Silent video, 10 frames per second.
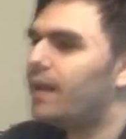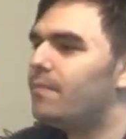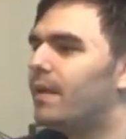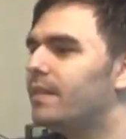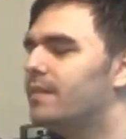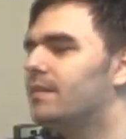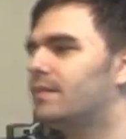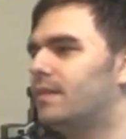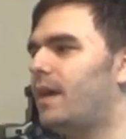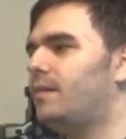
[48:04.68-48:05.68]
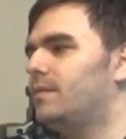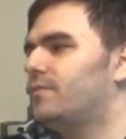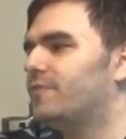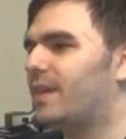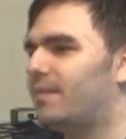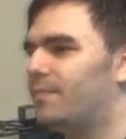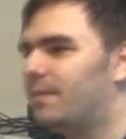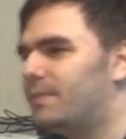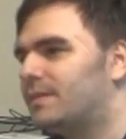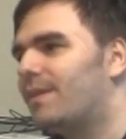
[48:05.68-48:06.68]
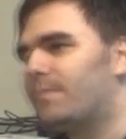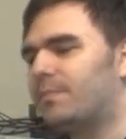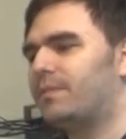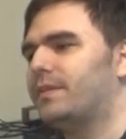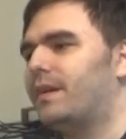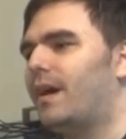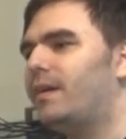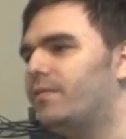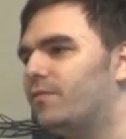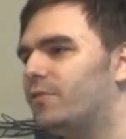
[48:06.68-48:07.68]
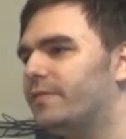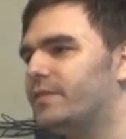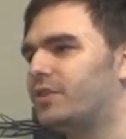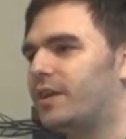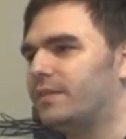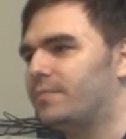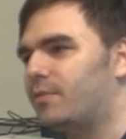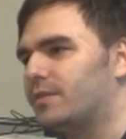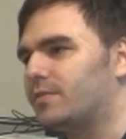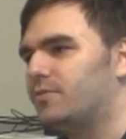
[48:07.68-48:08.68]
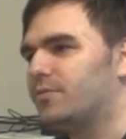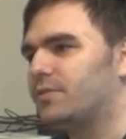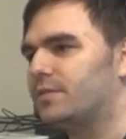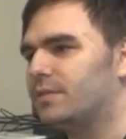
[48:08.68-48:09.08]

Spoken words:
kind of buy the narrative that maybe some people there are involved in child prostitution.